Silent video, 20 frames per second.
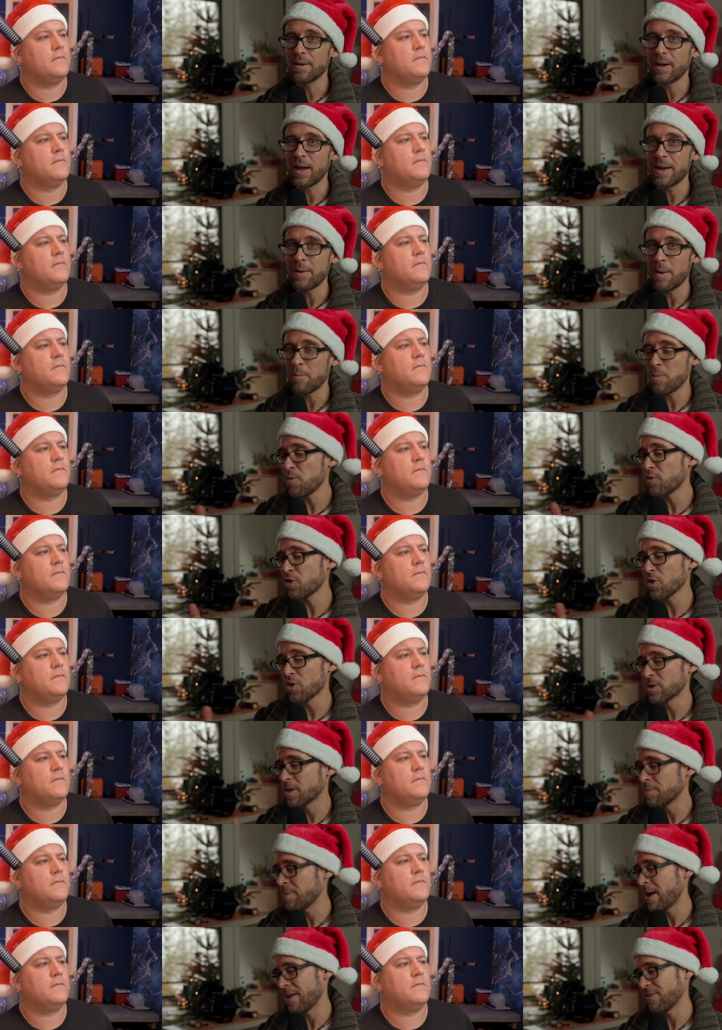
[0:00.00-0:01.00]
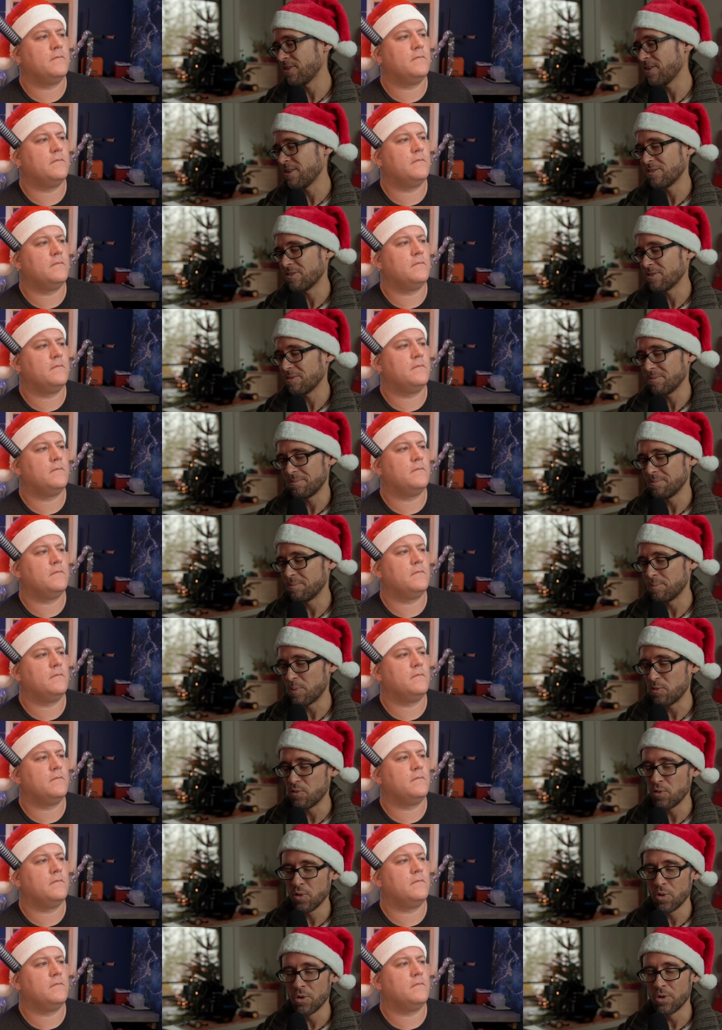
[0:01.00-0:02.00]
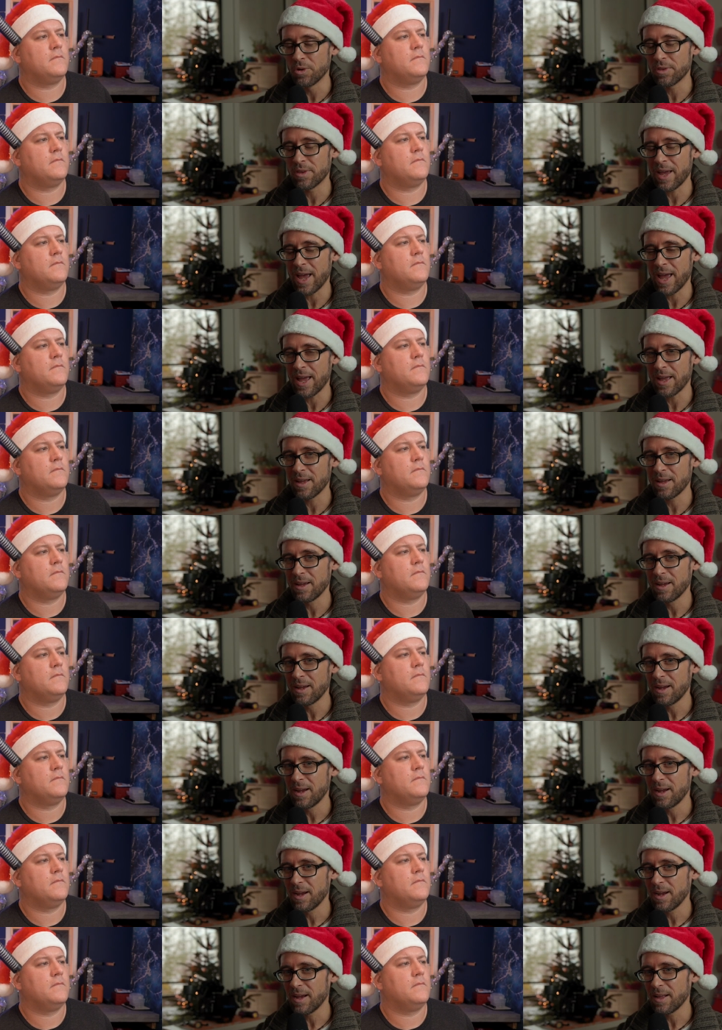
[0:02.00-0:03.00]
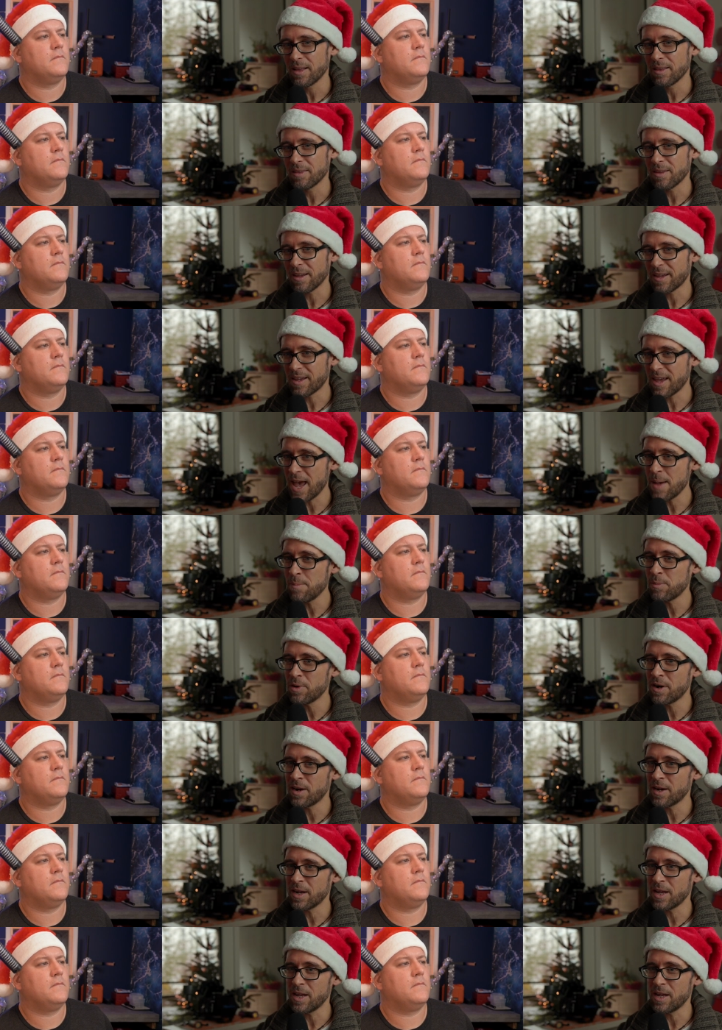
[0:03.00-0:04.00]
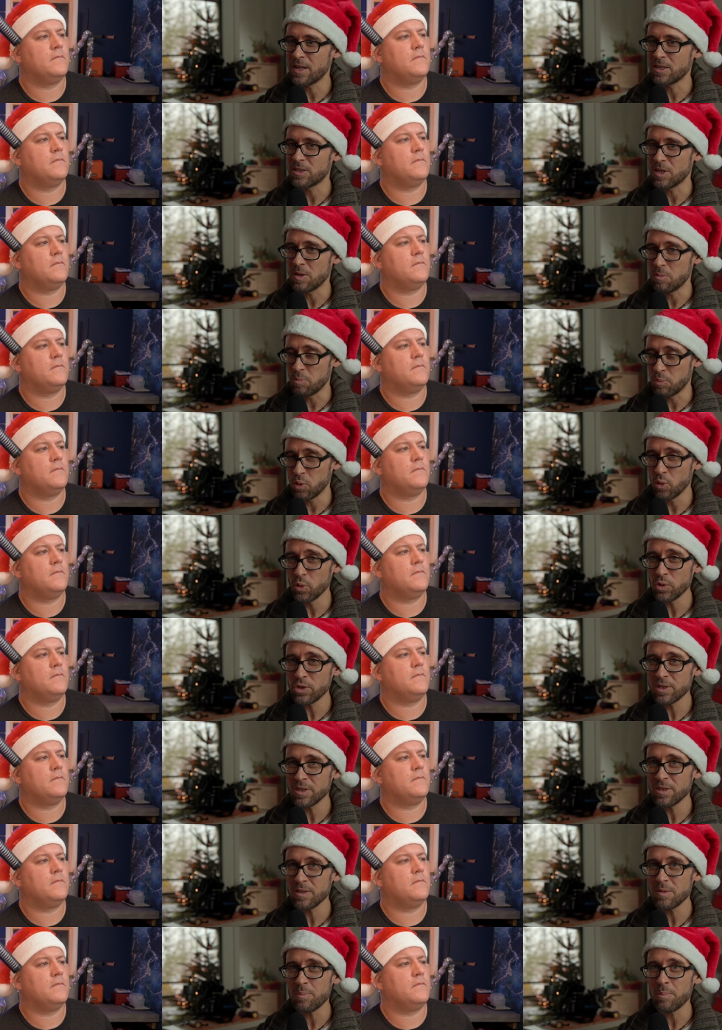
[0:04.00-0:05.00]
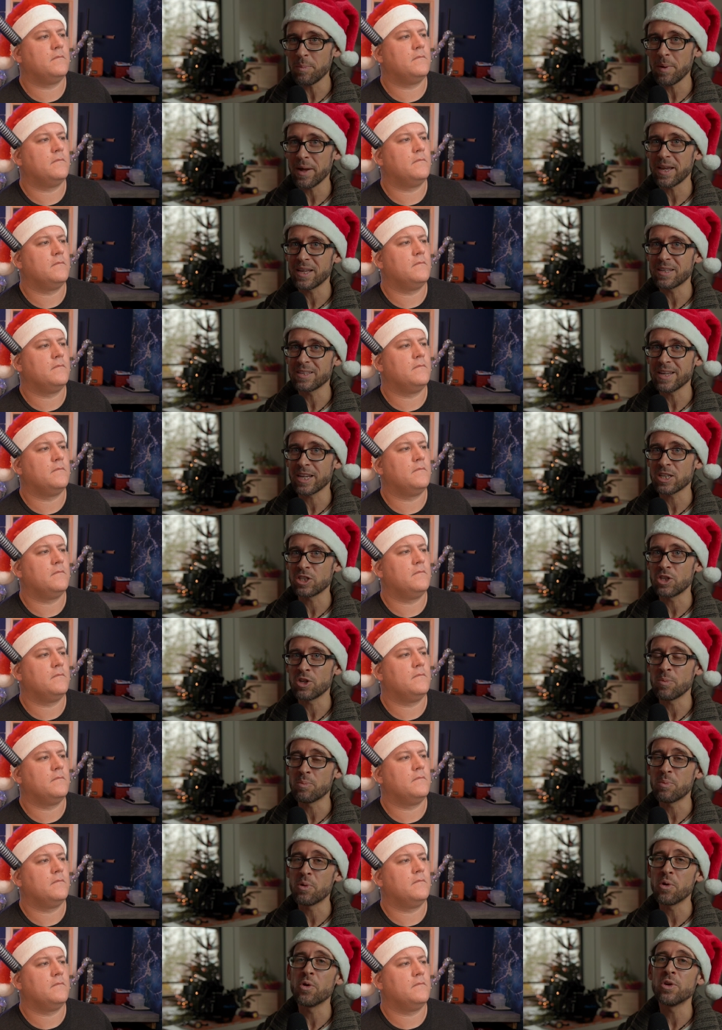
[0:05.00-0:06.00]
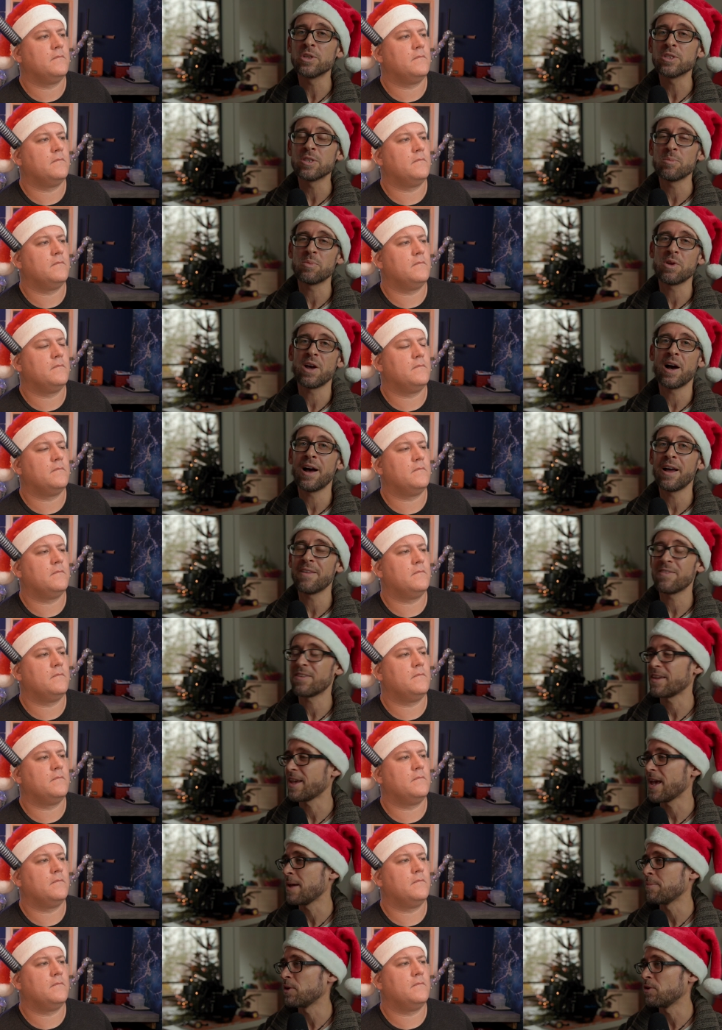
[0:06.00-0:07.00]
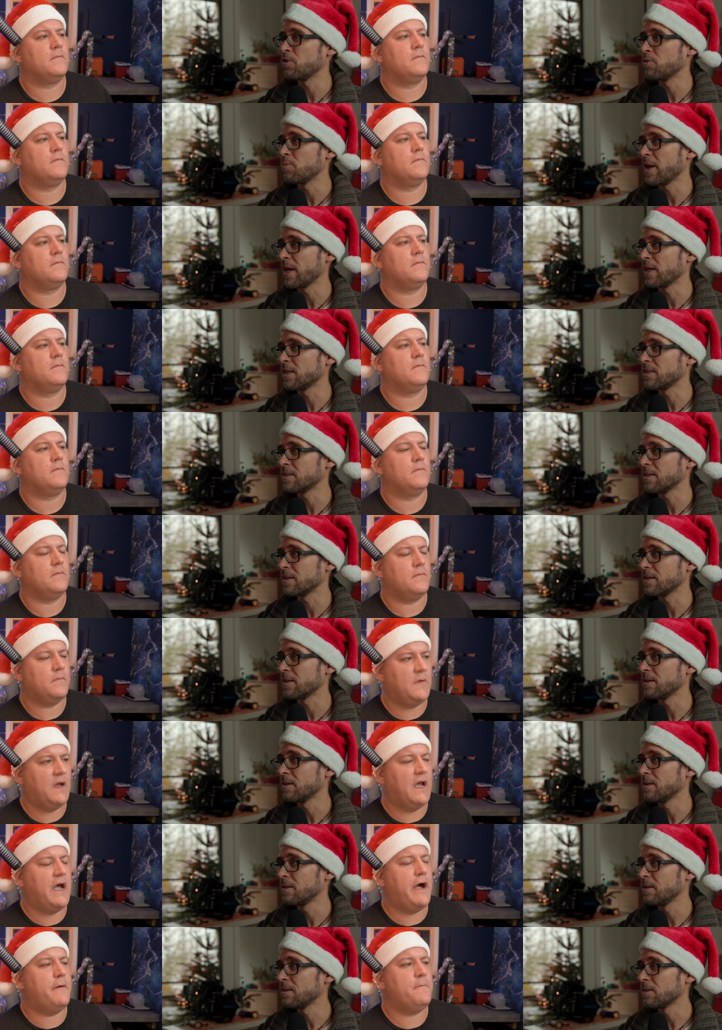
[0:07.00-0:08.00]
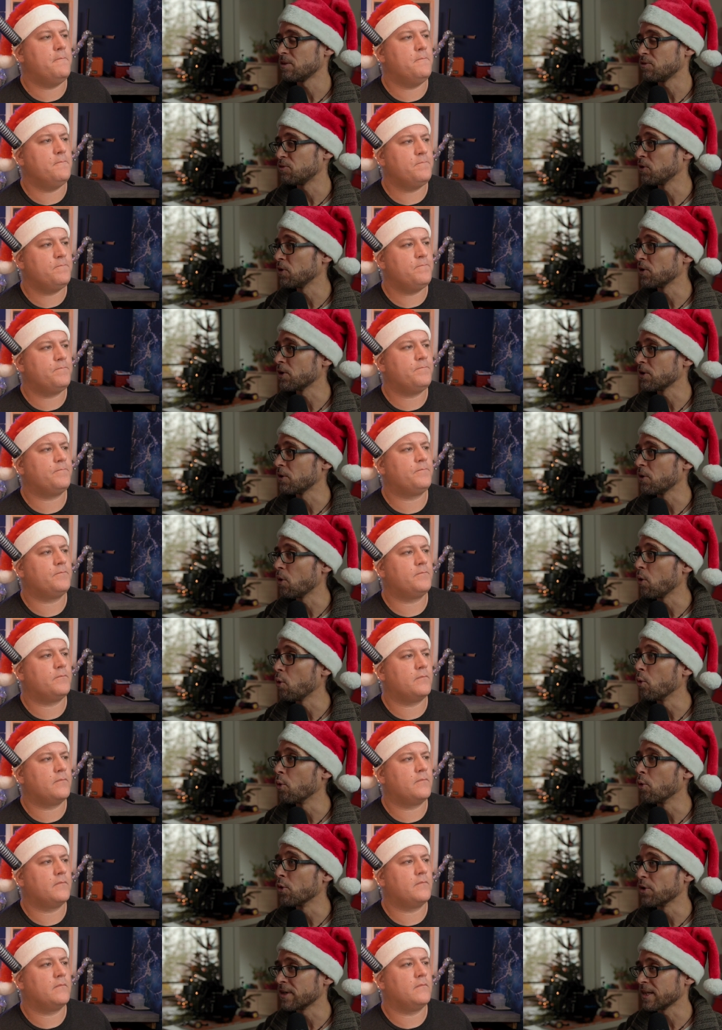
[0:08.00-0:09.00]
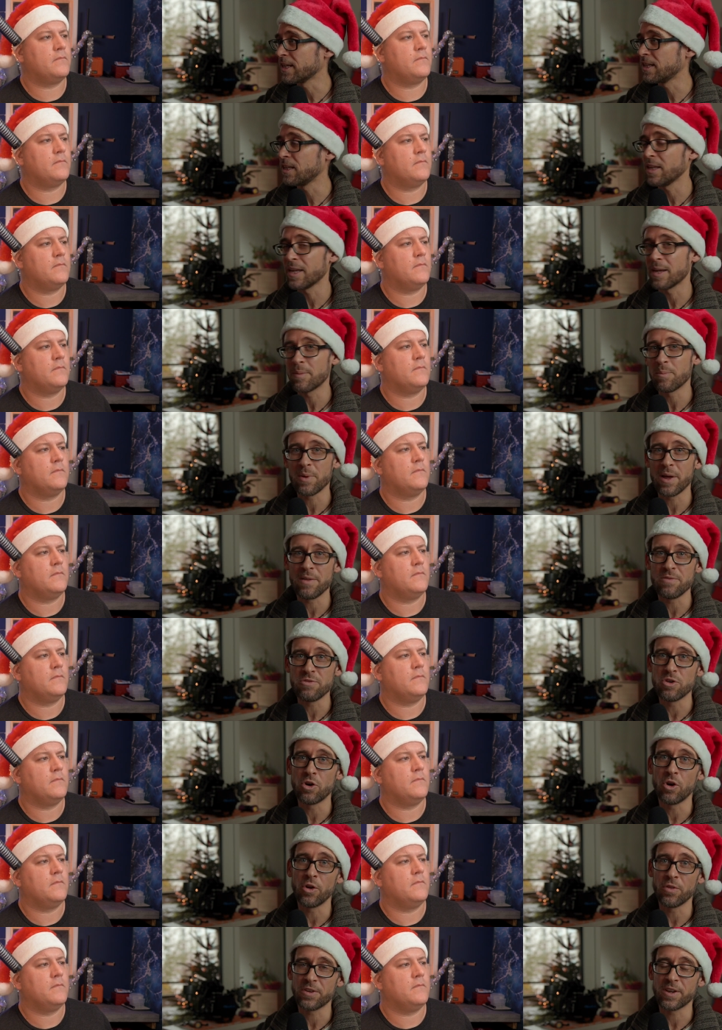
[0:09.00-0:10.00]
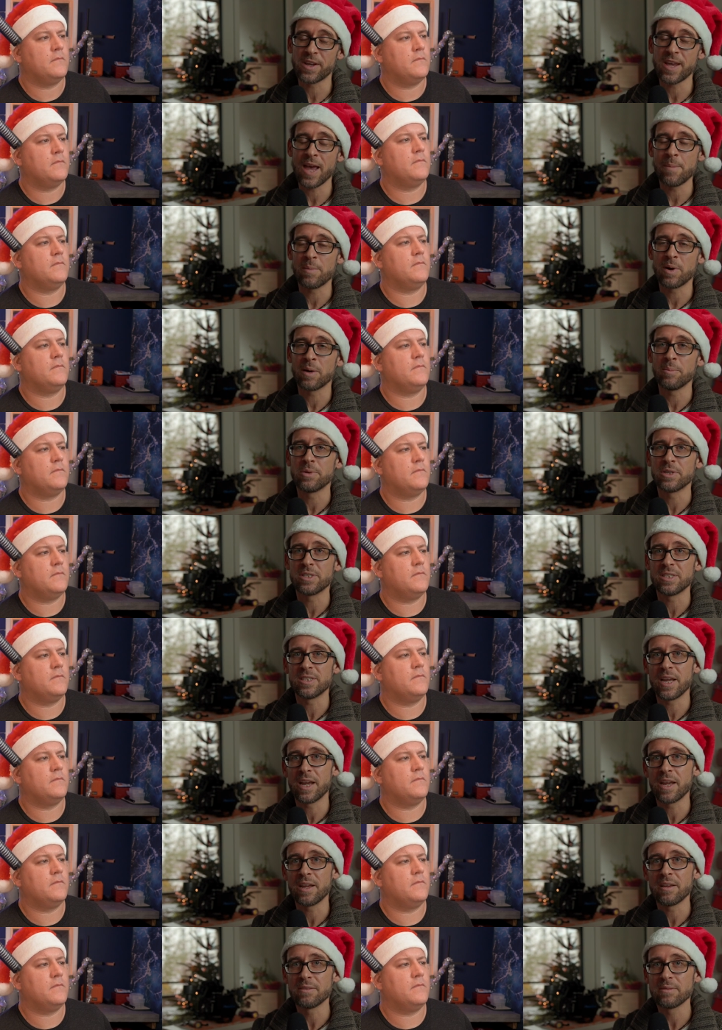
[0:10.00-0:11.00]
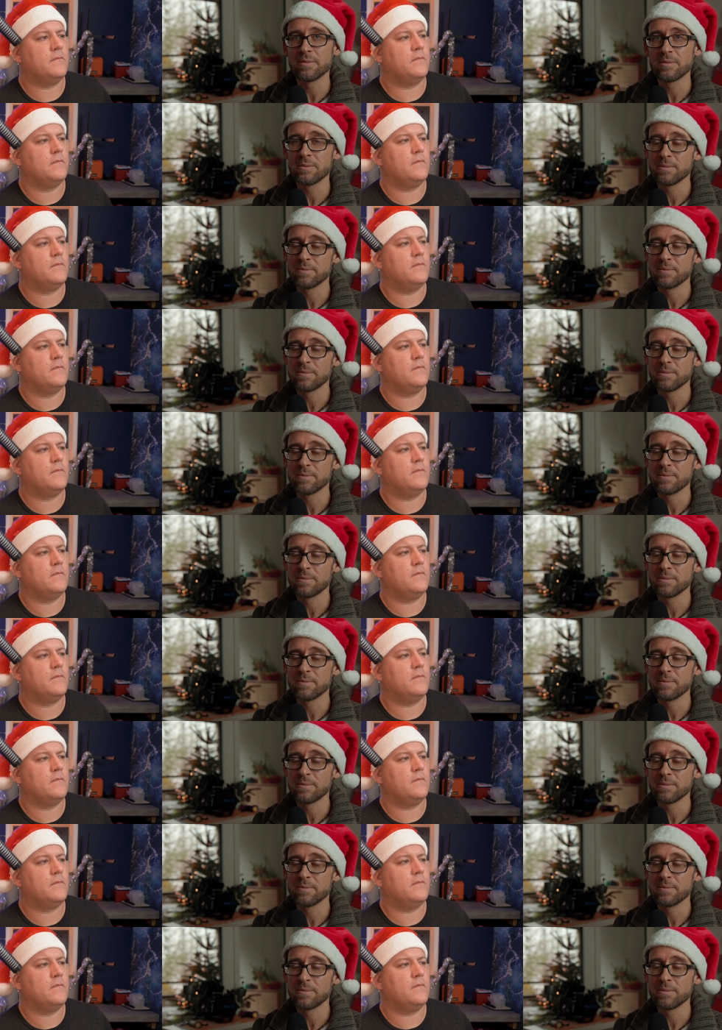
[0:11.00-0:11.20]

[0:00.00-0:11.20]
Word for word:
Speaker 1: and we've talked about this before, that the camera is important, but it's actually the person behind the camera who makes the yeah. the photo or the clip, and not the camera per se.